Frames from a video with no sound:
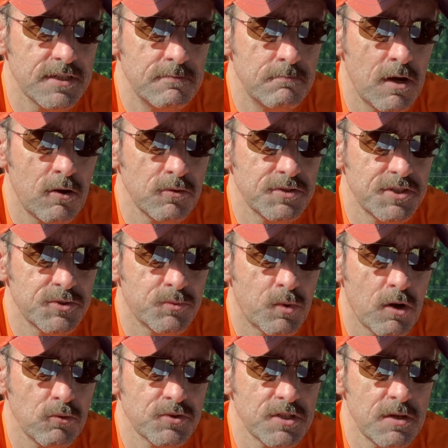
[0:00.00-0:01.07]
And Moses
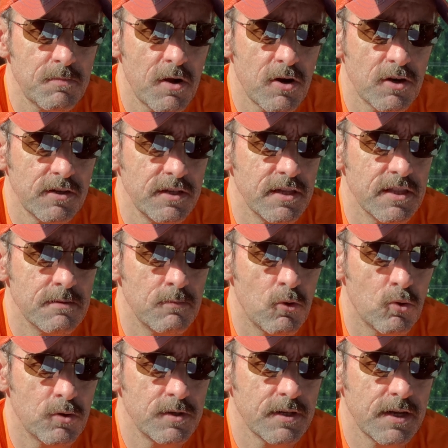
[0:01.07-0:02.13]
rose up early in the
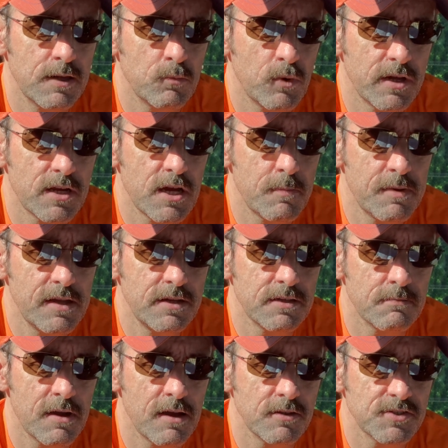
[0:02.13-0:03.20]
morning, and went up into
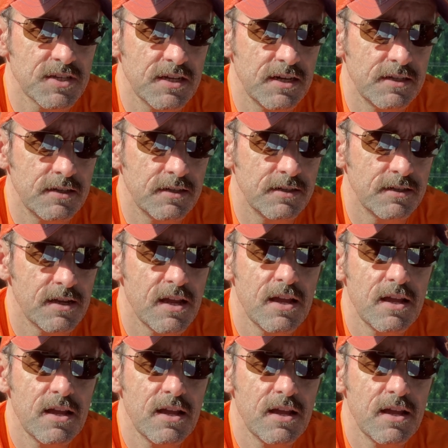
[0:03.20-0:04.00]
Mount Sinai,